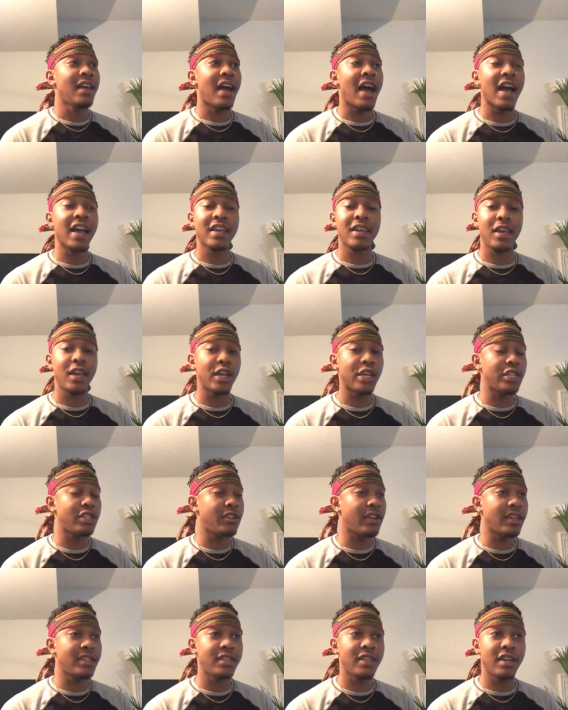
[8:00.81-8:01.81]
I can't
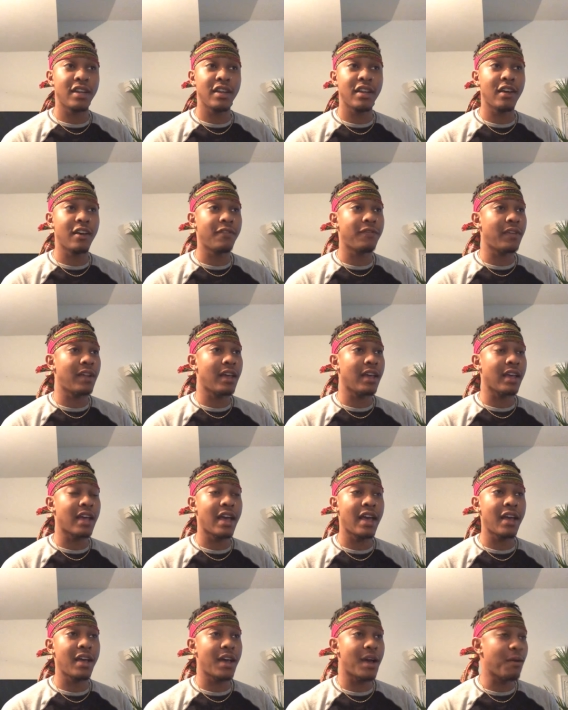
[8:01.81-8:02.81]
stress it enough. Like, I,